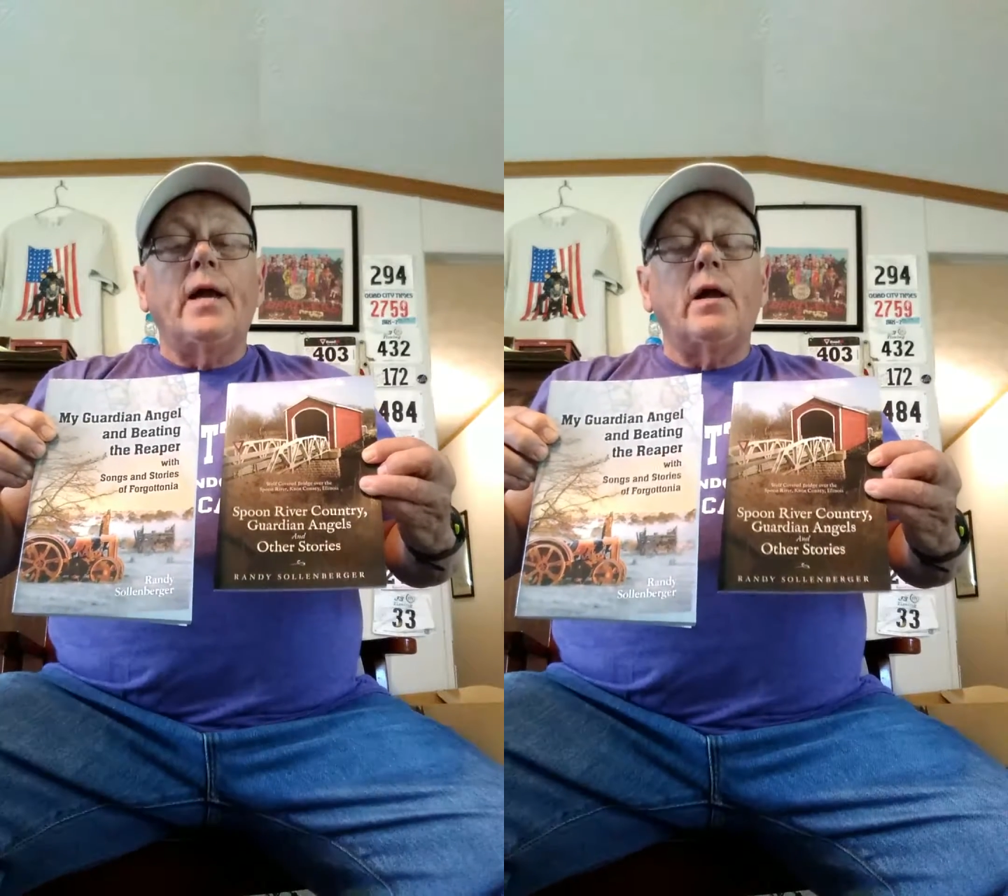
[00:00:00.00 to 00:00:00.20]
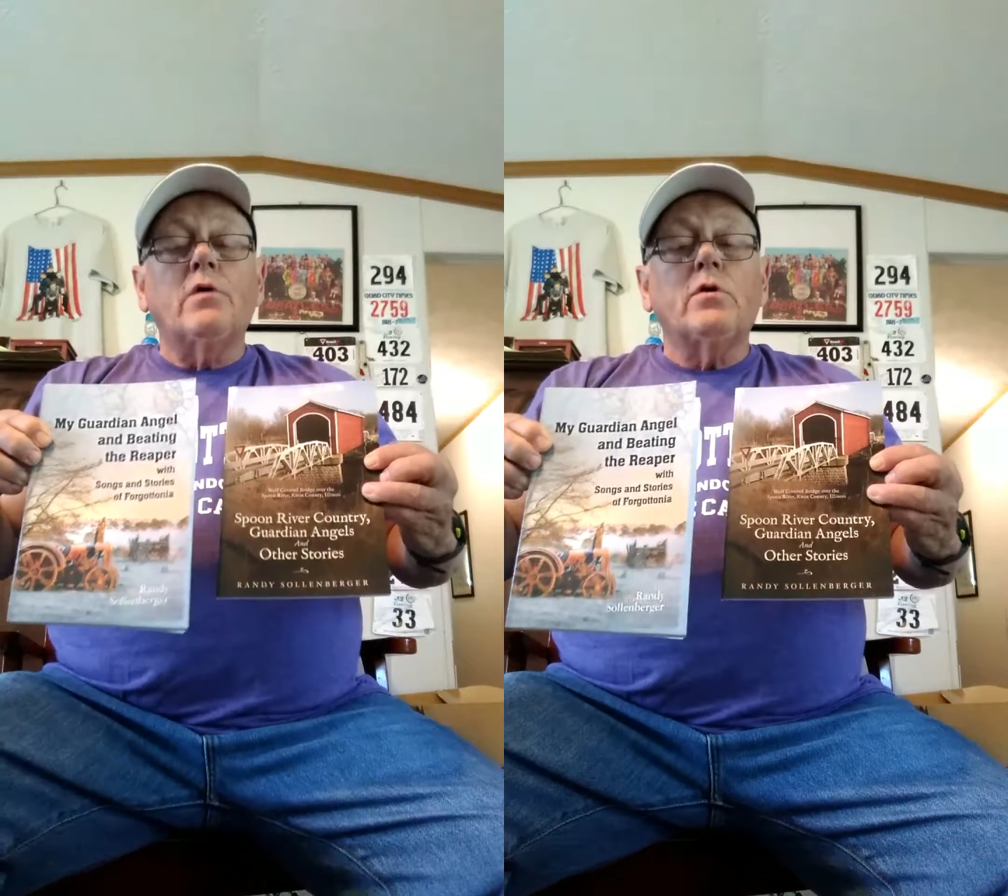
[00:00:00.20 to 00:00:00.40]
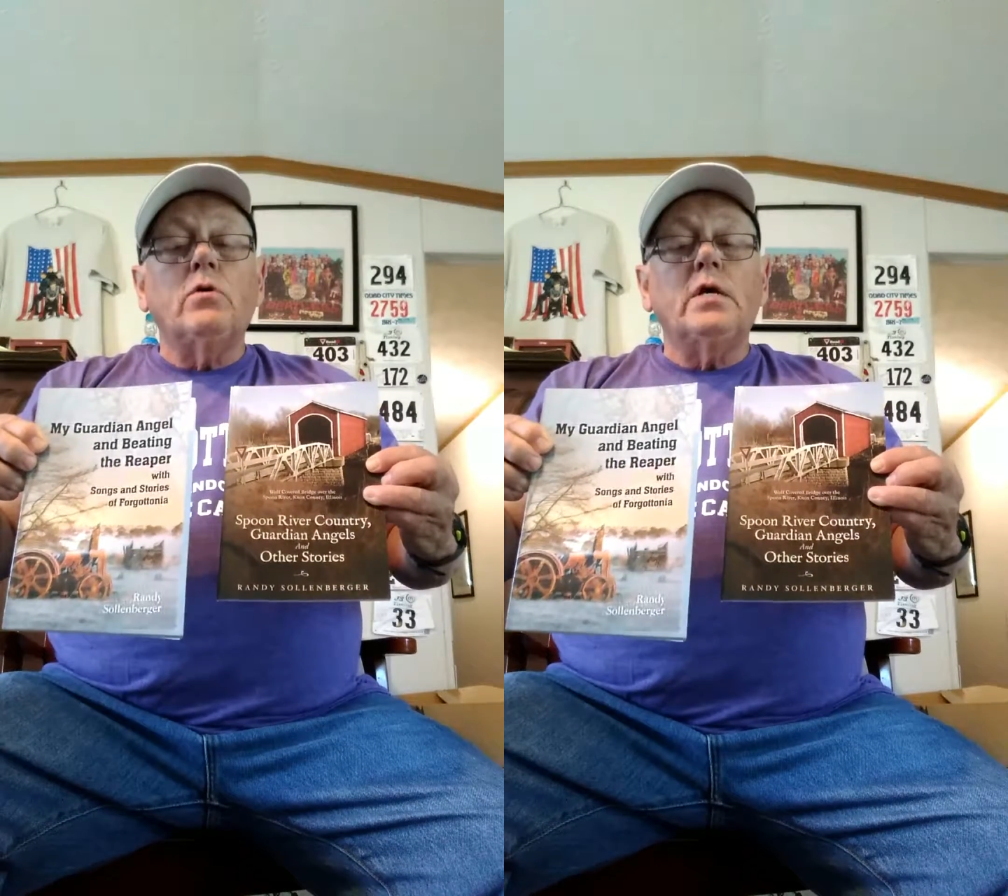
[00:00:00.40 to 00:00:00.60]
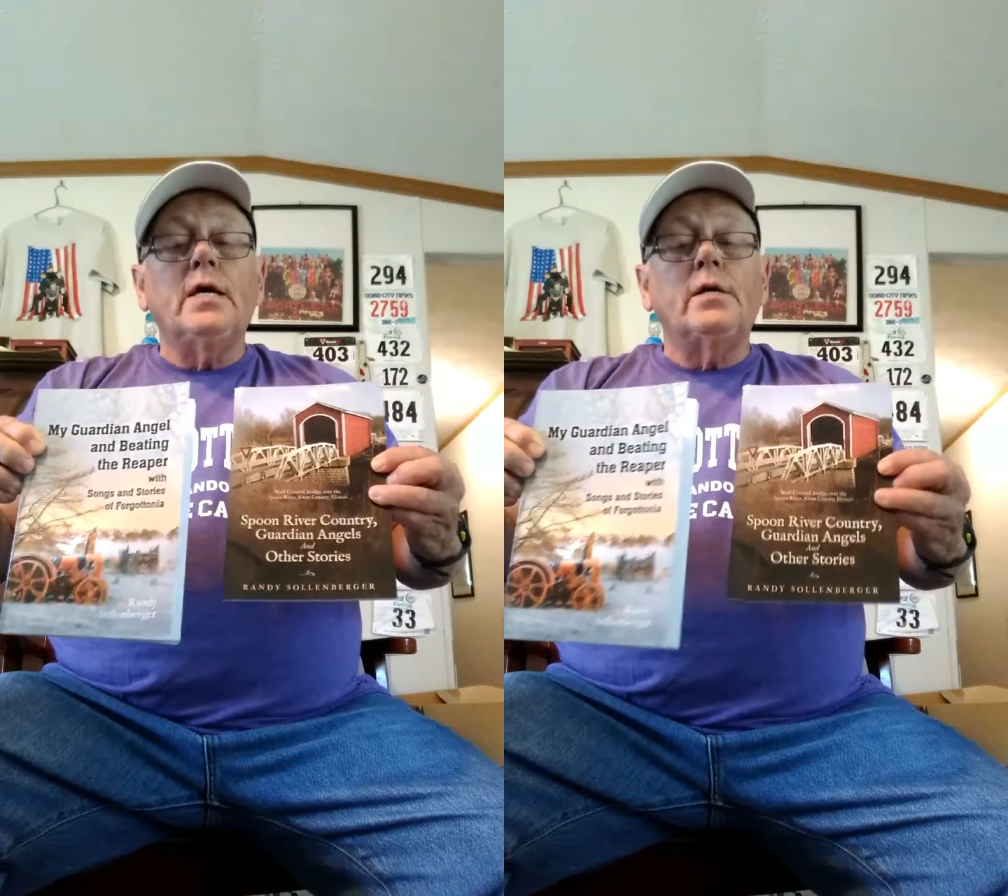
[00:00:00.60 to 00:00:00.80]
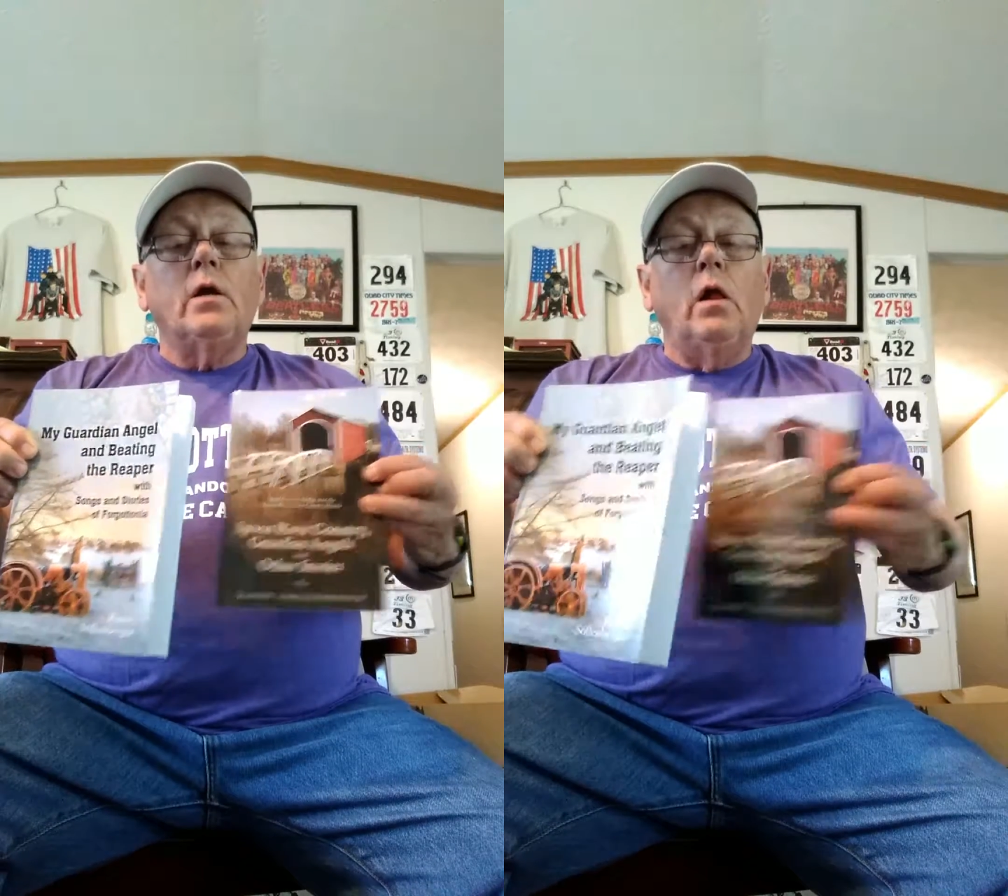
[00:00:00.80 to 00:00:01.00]
and also
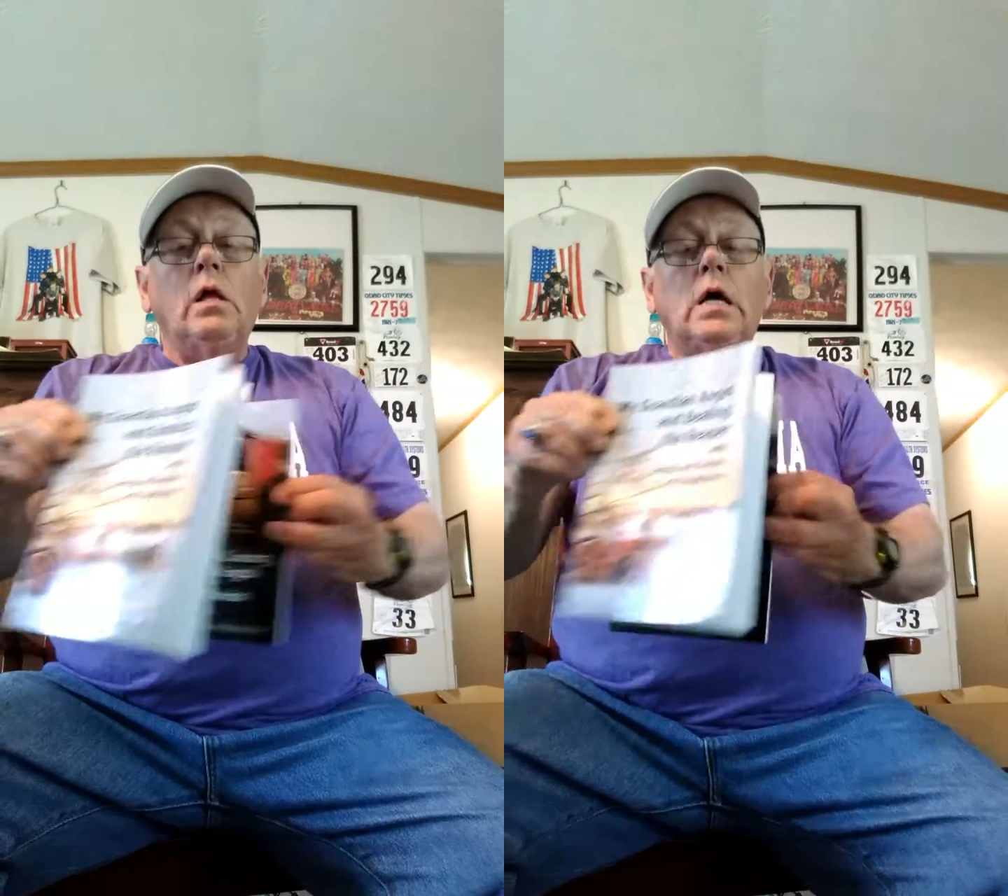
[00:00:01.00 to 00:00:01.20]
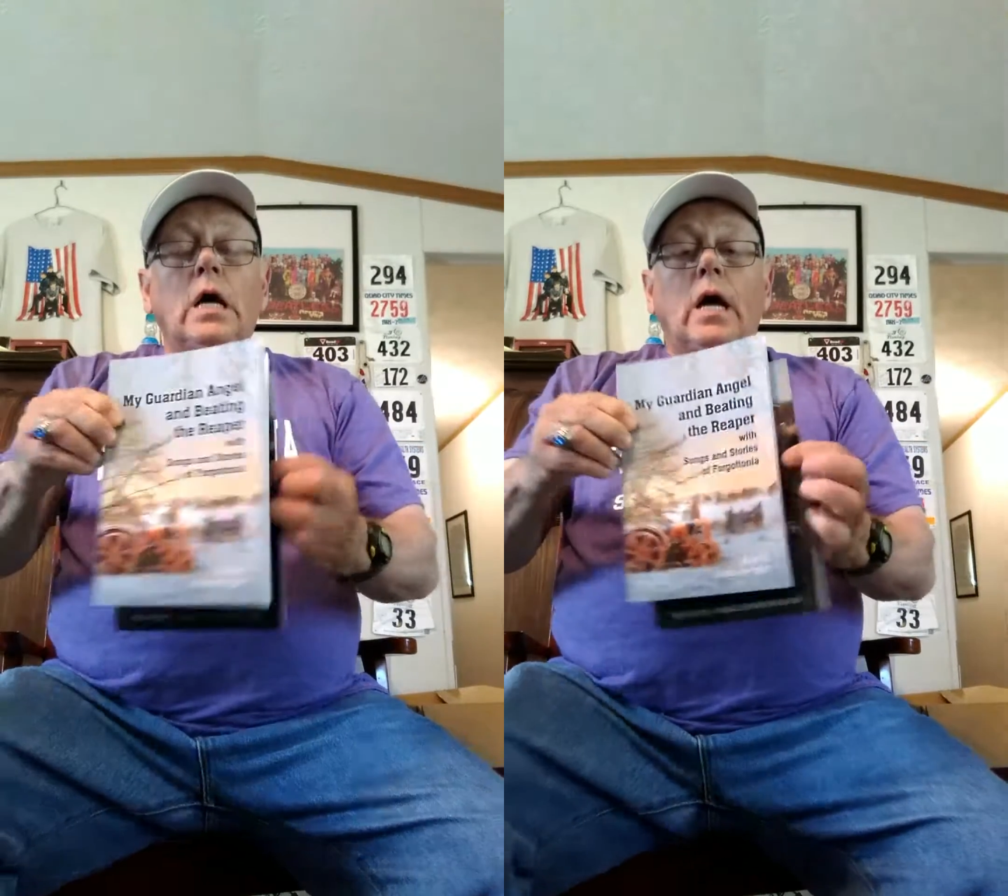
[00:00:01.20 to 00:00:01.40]
Kindle.